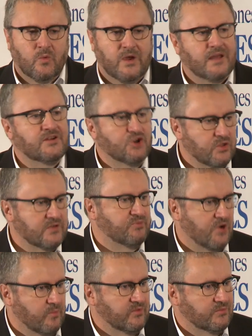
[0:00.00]
We had another
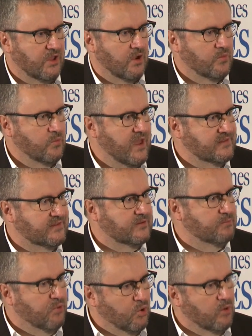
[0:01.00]
problem, though. We had
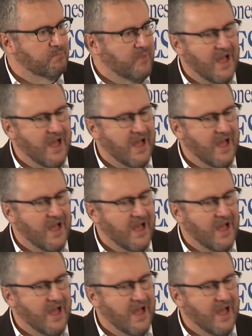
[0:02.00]
to put